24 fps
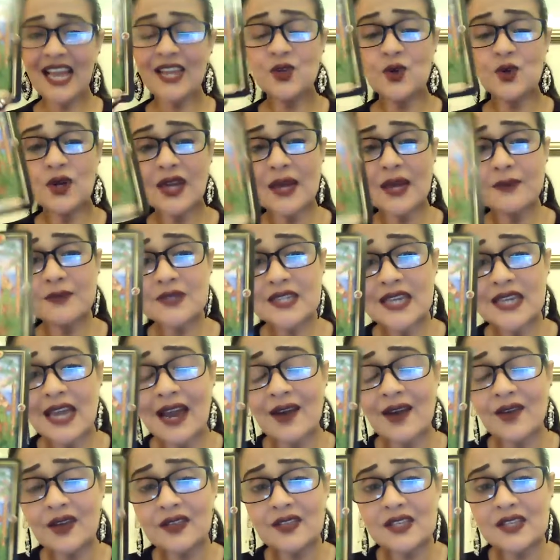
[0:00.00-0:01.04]
and you kept
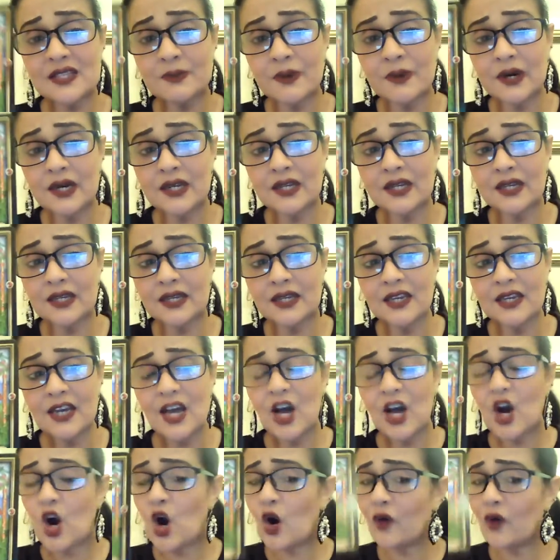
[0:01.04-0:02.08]
carrying this burden
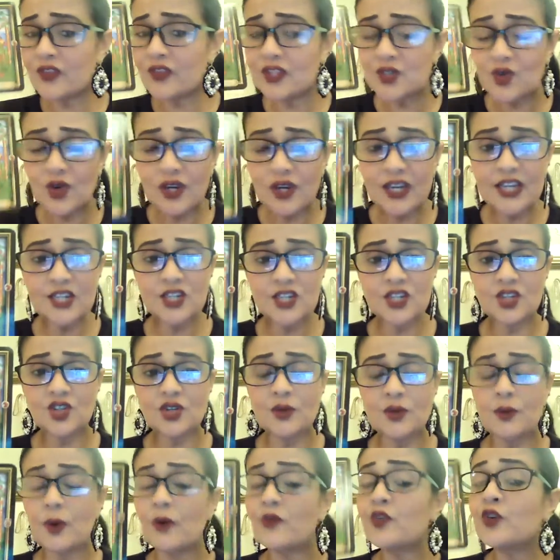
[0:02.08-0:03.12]
of this
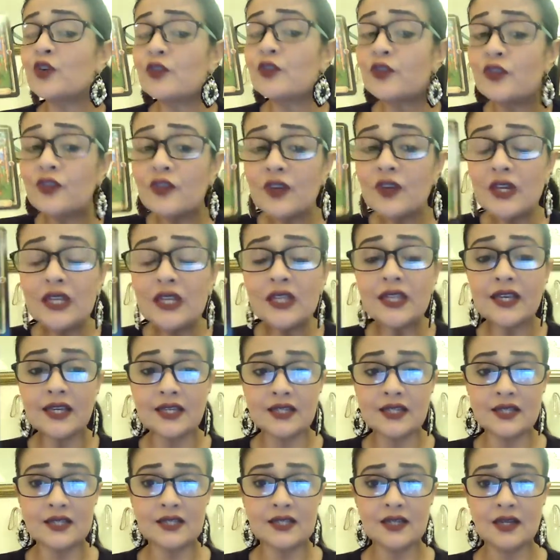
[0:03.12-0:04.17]
relationship of your
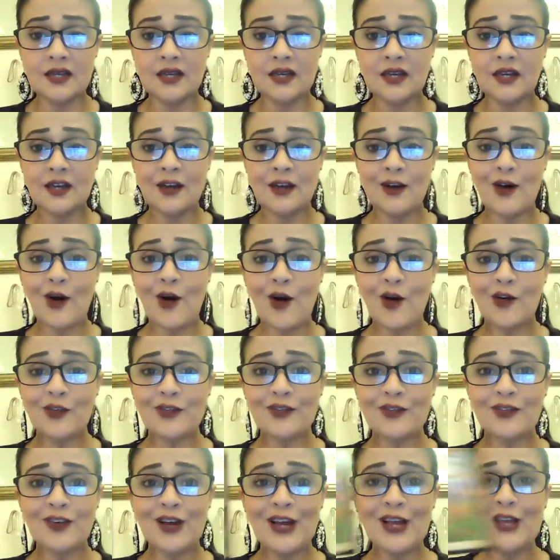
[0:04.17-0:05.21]
feelings
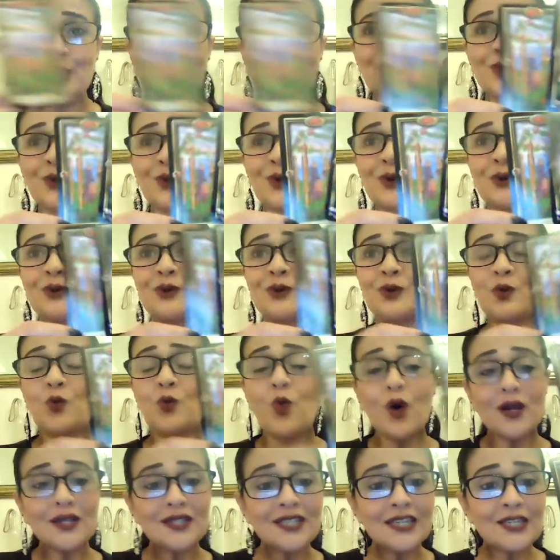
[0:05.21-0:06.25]
of you know
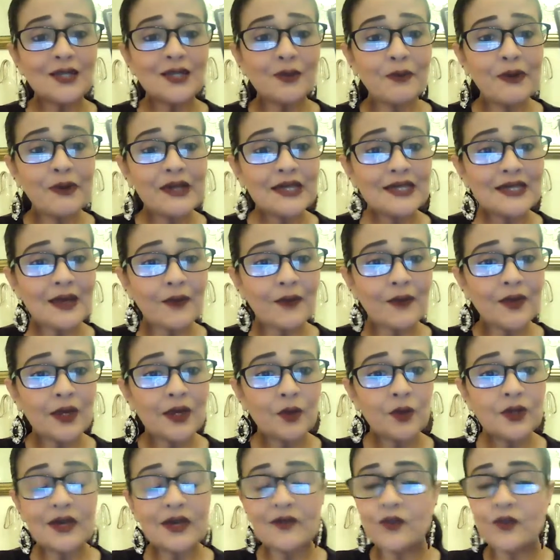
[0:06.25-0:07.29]
wanting to build
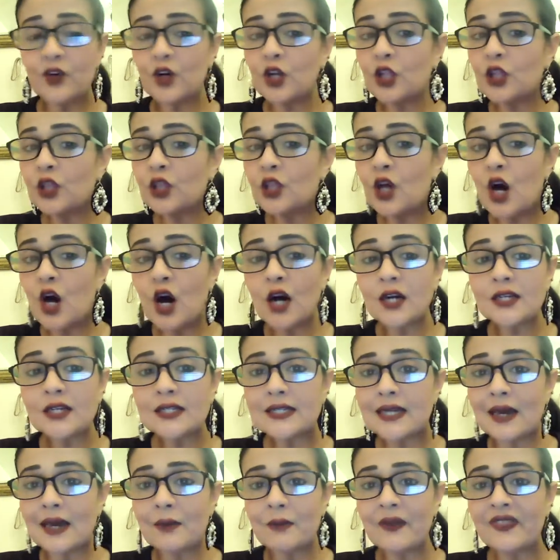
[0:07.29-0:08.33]
something with them for a
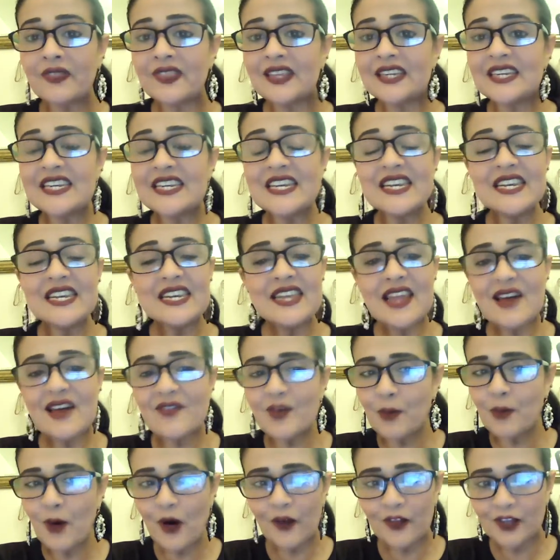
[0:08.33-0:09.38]
long time but they
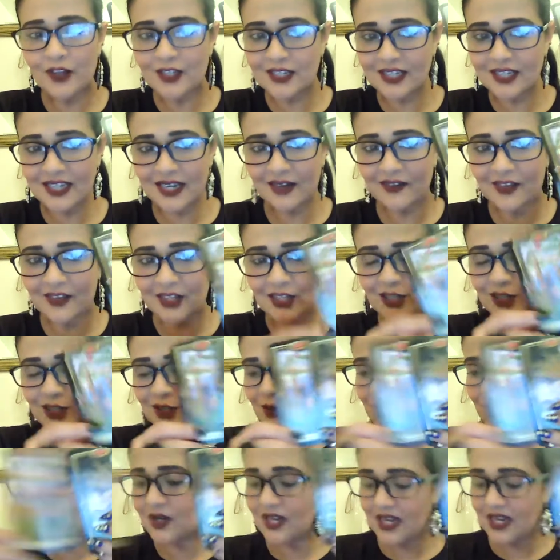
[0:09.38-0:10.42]
never bothered to give it to
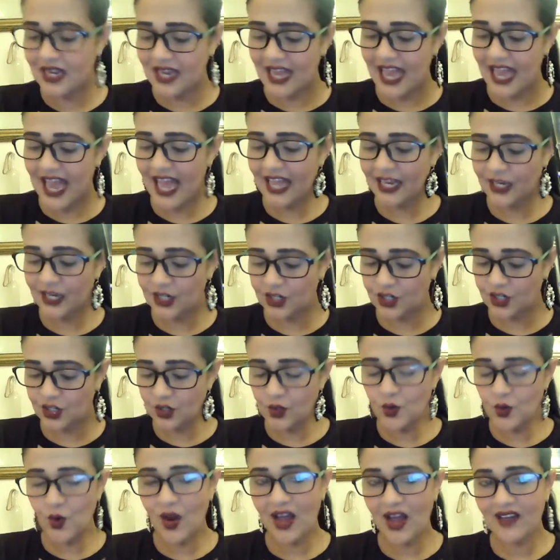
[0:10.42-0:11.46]
you and
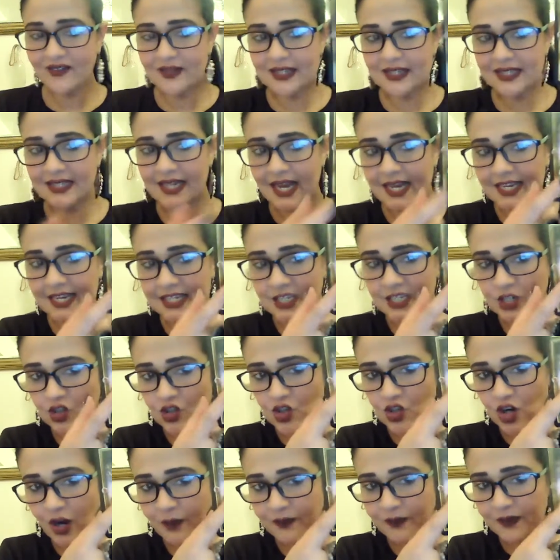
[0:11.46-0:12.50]
you have decided to
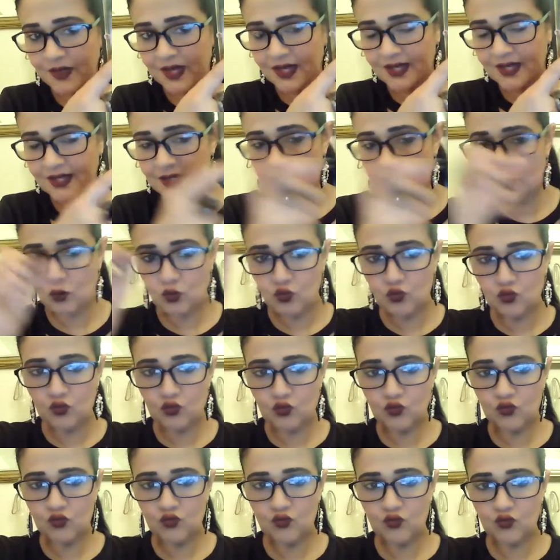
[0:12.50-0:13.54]
drop this
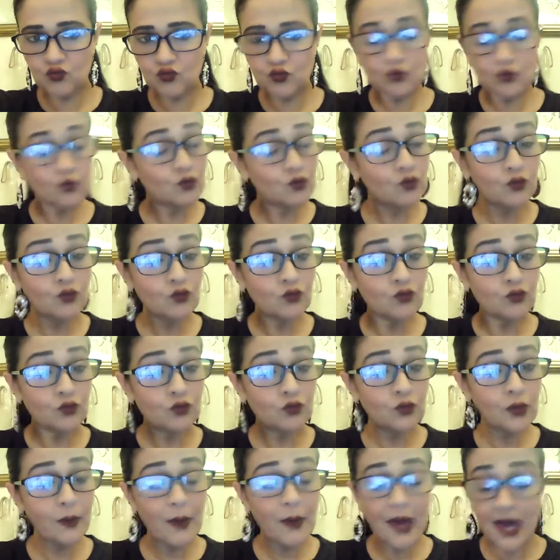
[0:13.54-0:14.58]

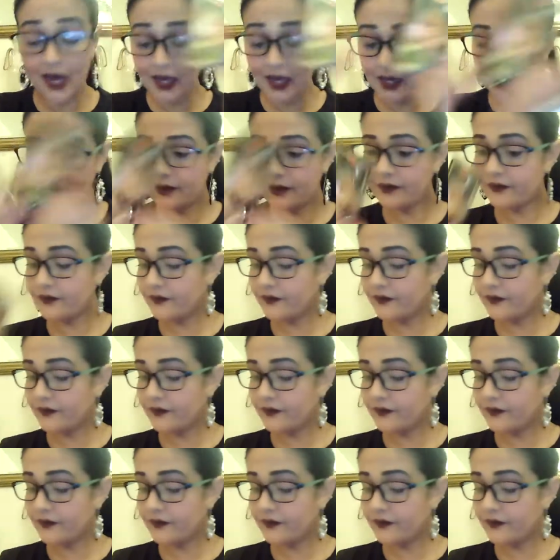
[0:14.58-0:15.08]
bye-bye